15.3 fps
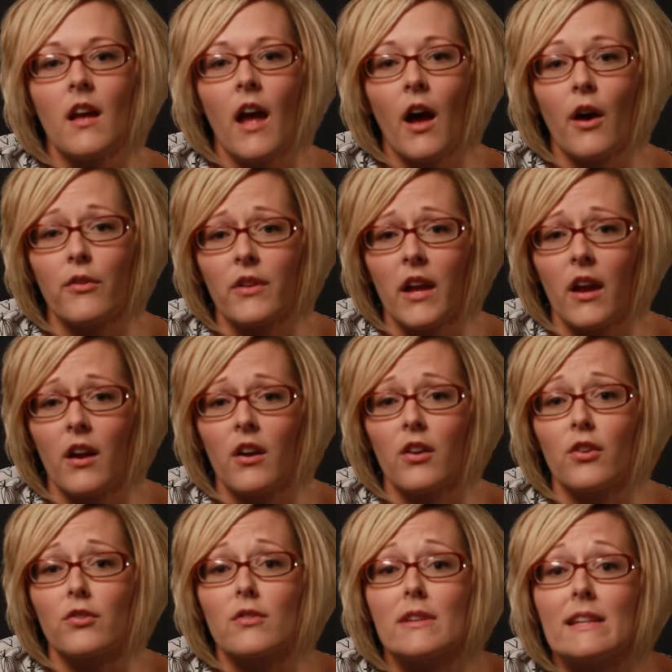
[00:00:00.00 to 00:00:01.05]
healthcare
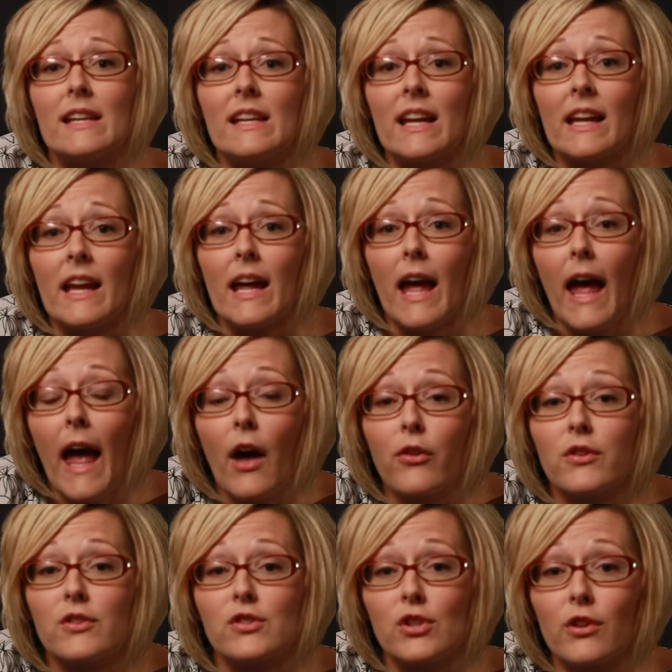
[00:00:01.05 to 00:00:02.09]
or needing
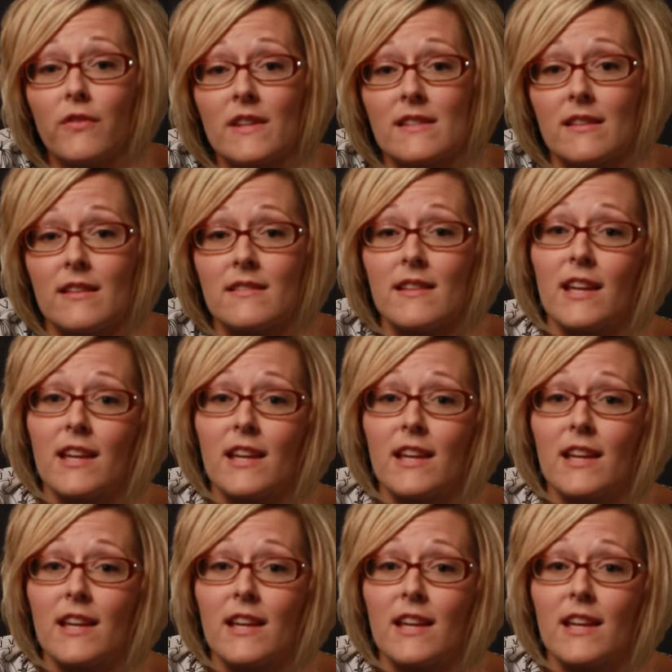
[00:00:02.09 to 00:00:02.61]
health services